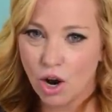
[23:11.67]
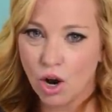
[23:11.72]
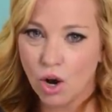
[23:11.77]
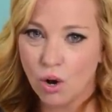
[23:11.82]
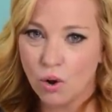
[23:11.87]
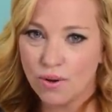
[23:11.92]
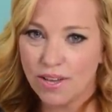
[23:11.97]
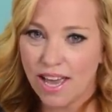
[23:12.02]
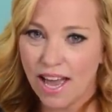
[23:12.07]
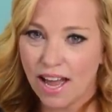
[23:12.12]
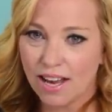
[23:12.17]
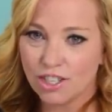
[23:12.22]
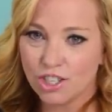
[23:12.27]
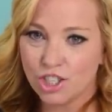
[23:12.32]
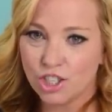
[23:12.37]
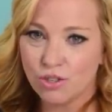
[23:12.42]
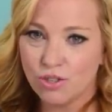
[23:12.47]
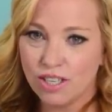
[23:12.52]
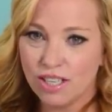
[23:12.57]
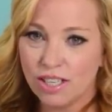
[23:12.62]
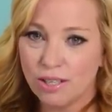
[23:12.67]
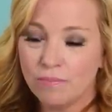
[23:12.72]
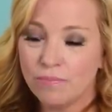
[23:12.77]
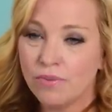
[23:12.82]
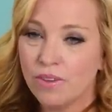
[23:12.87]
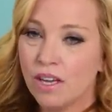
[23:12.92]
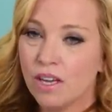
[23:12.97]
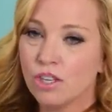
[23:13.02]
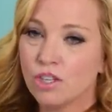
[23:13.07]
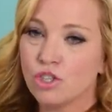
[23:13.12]
Oh yeah, Judy
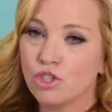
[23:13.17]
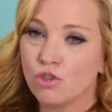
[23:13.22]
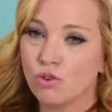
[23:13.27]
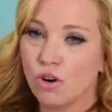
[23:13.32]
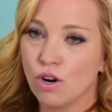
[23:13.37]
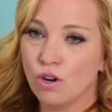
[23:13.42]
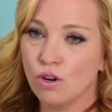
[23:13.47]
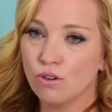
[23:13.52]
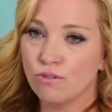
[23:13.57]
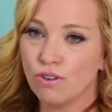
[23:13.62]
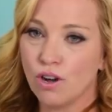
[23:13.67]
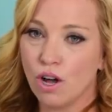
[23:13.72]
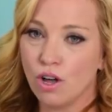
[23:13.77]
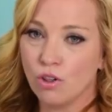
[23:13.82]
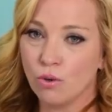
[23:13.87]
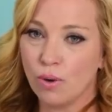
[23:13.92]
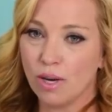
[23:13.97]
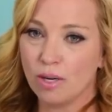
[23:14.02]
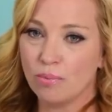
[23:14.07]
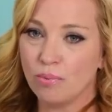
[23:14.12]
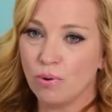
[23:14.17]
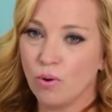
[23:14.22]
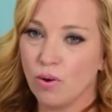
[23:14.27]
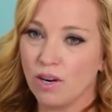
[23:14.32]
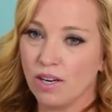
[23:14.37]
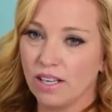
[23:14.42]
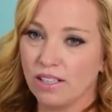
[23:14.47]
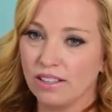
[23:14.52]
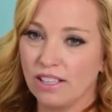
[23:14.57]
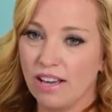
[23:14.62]
drove all the way to
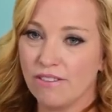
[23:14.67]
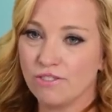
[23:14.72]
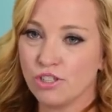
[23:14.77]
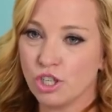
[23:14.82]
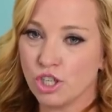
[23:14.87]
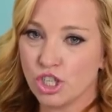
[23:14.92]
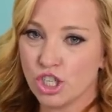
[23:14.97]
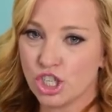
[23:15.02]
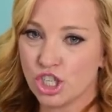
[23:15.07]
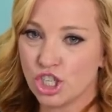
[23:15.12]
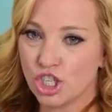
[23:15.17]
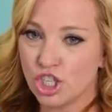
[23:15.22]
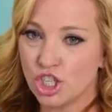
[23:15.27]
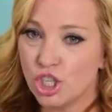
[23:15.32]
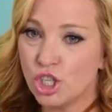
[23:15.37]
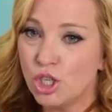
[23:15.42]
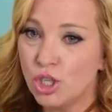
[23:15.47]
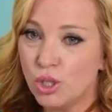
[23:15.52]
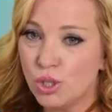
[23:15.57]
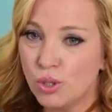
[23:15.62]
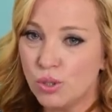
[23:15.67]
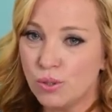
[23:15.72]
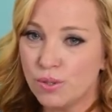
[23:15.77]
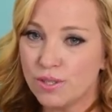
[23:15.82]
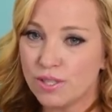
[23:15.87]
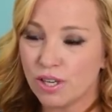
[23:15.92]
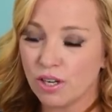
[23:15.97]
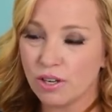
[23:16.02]
port and left her shoes,